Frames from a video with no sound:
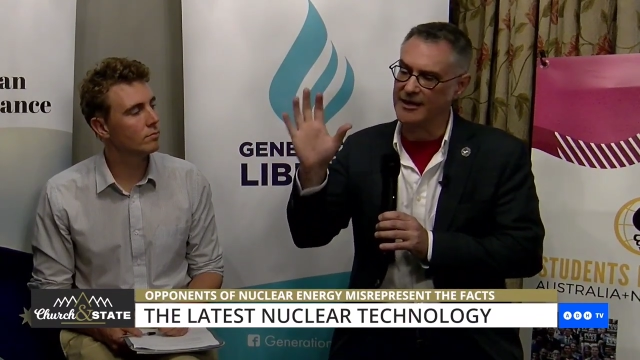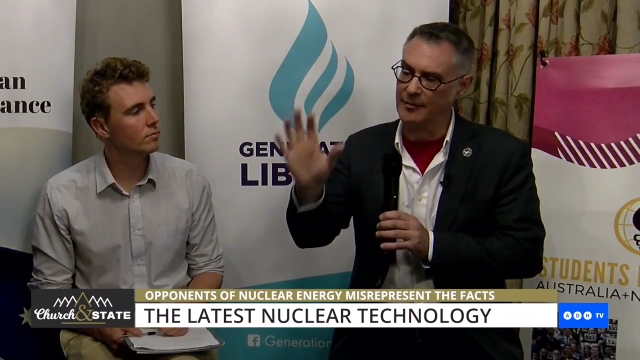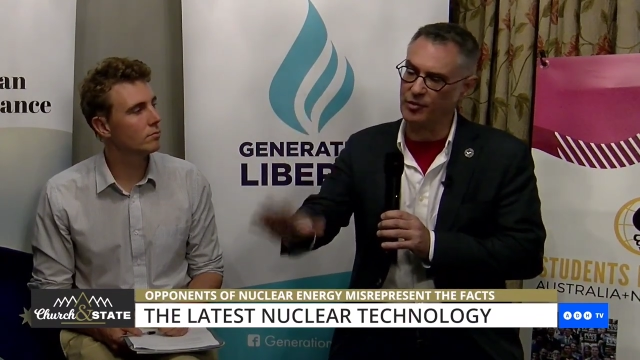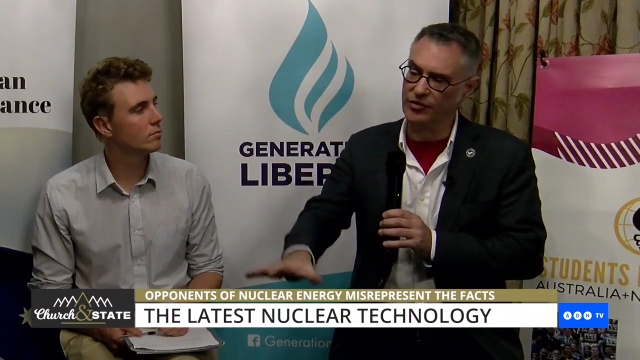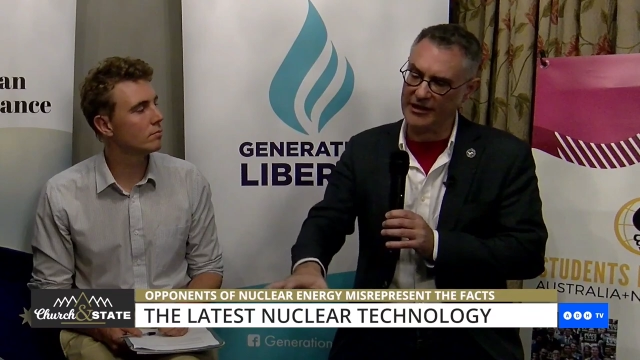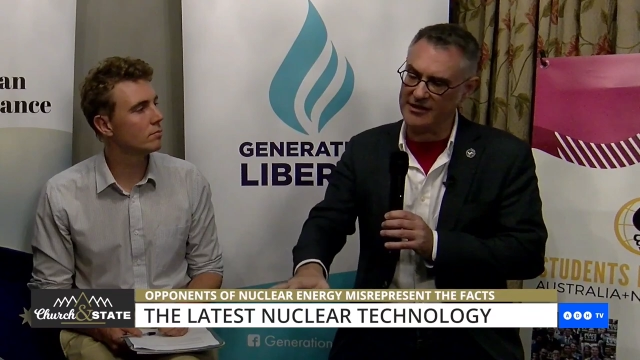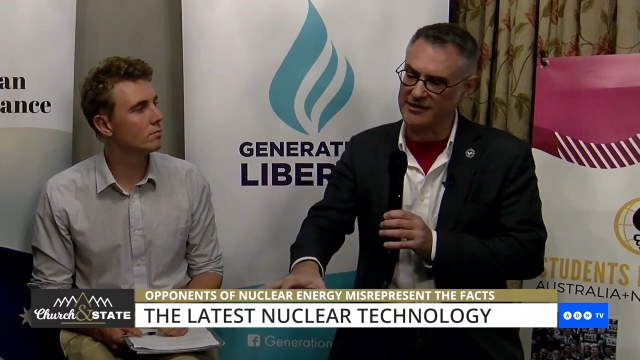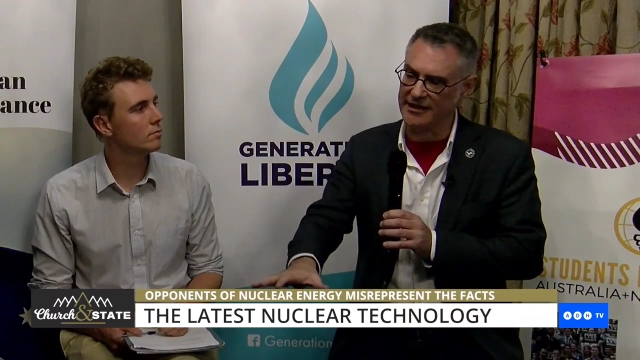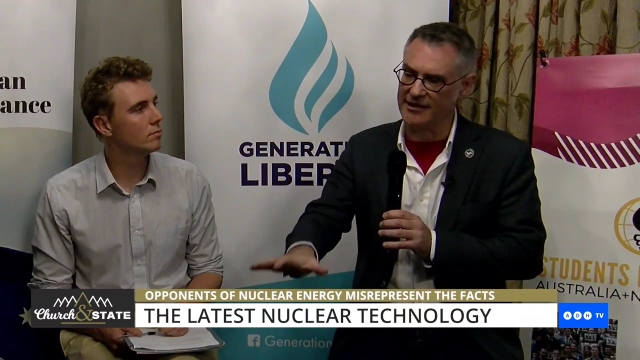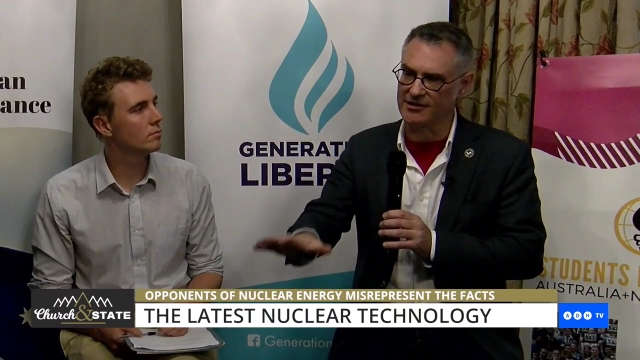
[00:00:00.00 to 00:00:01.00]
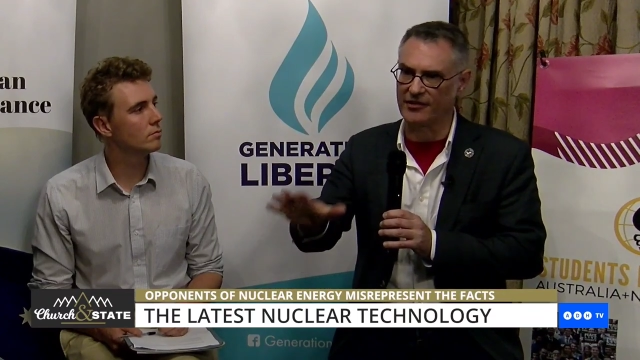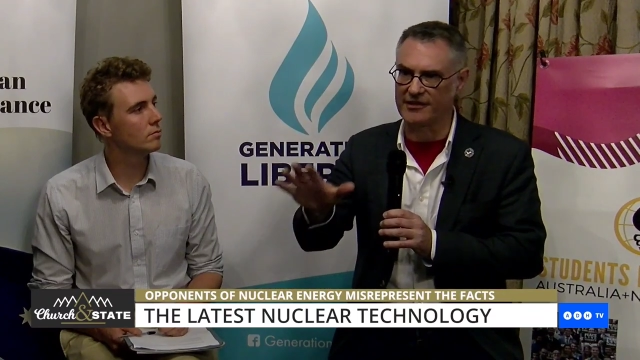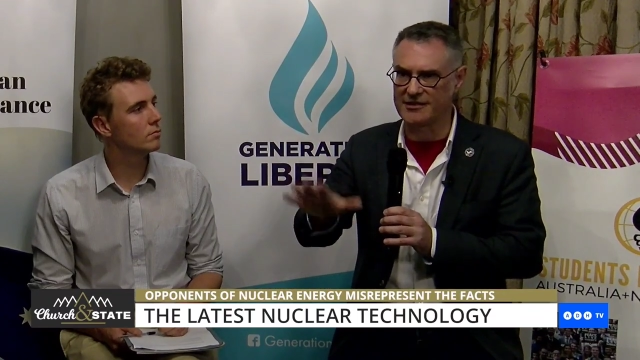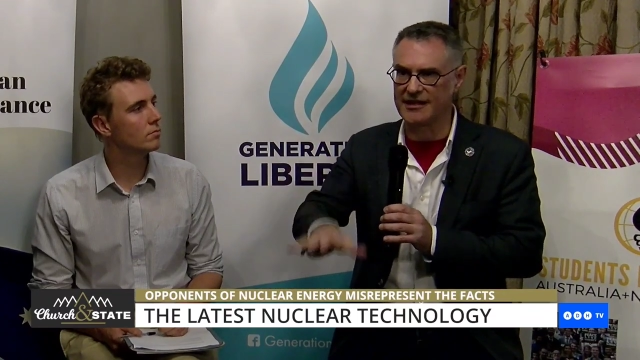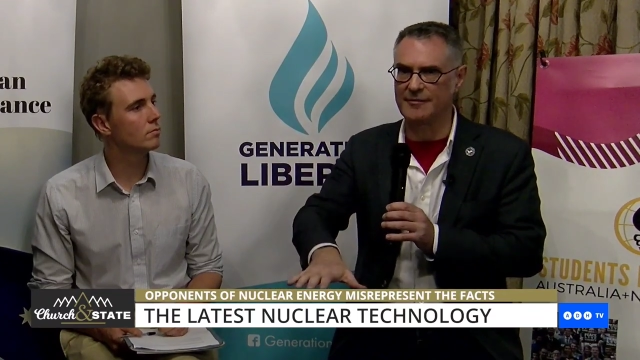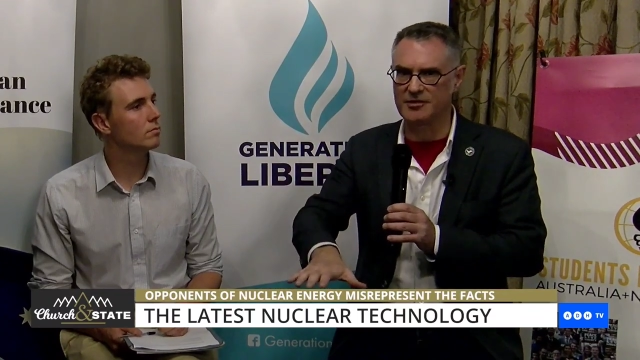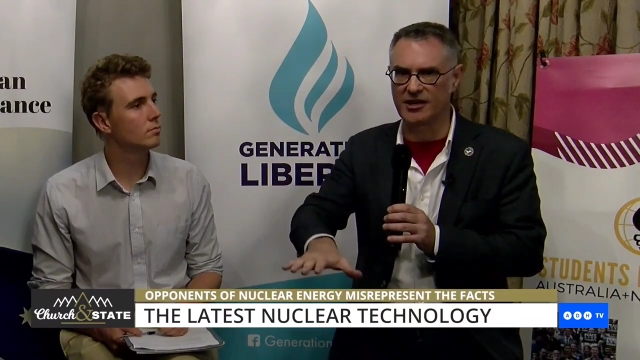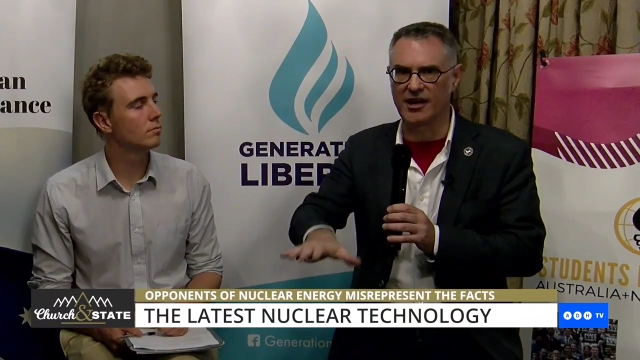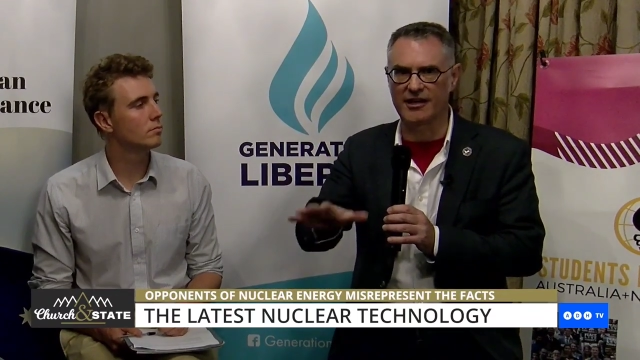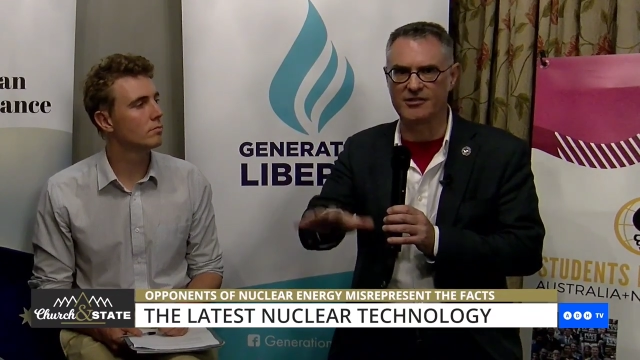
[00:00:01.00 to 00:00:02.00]
Speaker 1: you put these things on the same
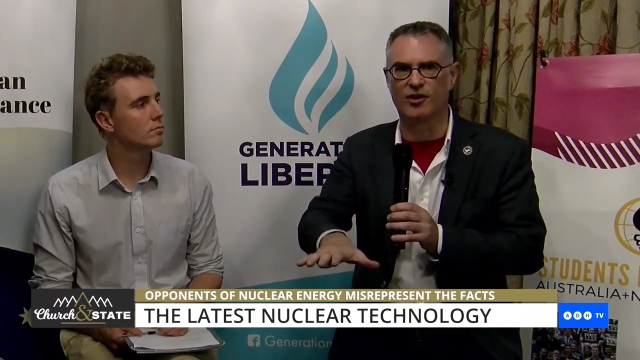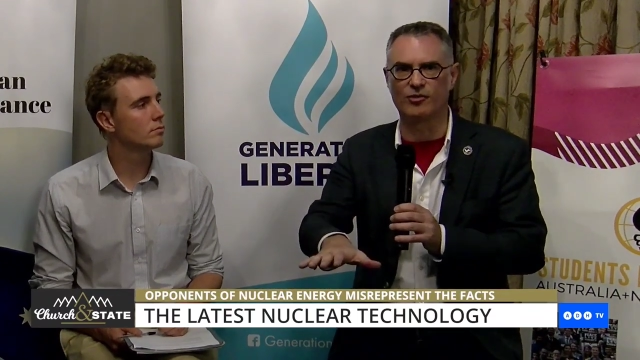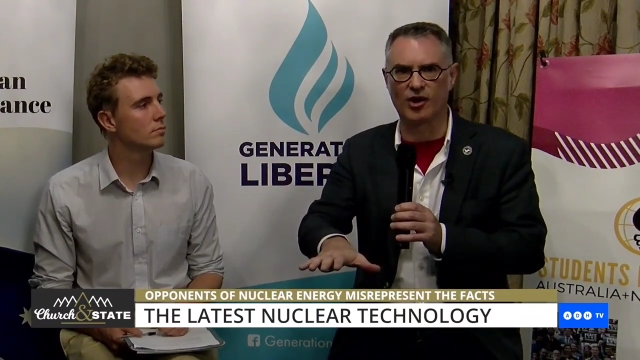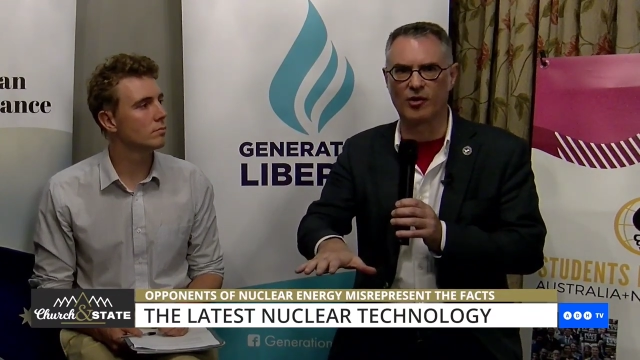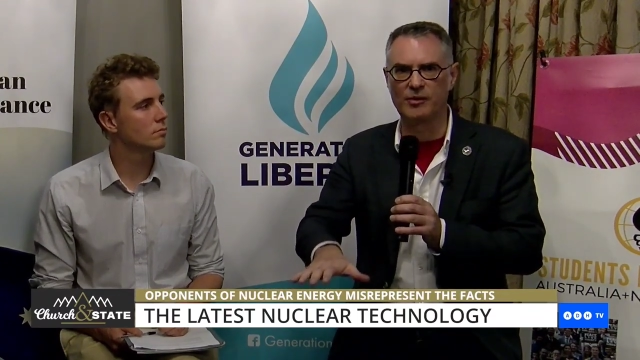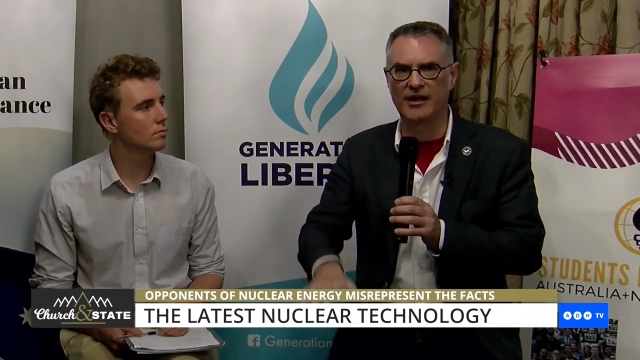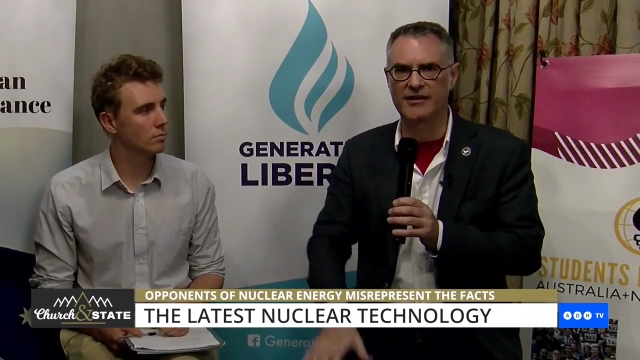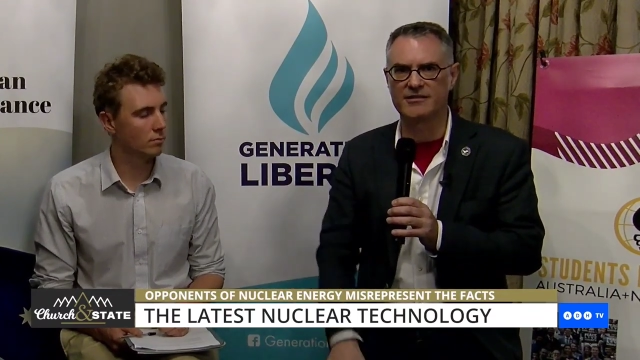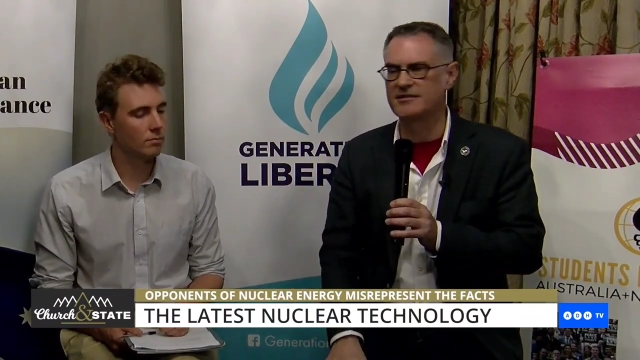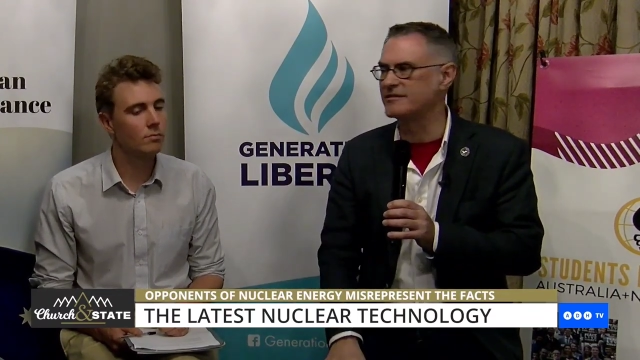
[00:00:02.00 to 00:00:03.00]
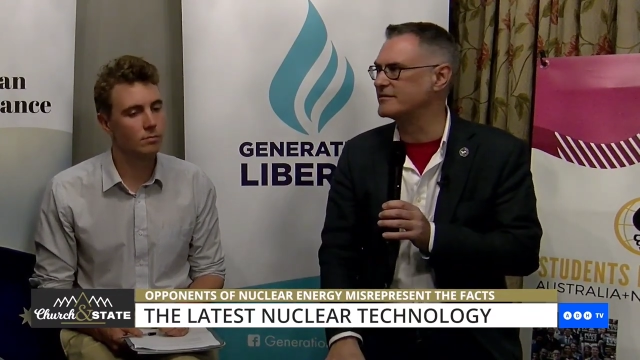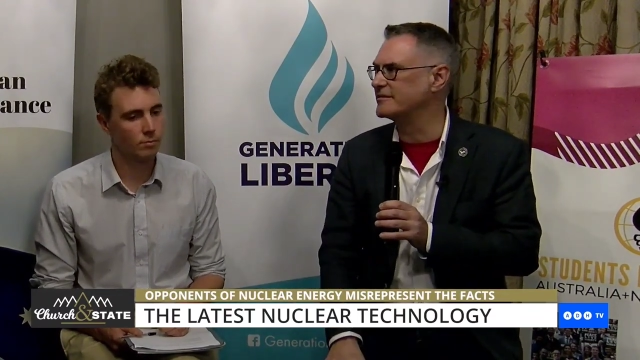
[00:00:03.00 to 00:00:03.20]
site as old coal plants.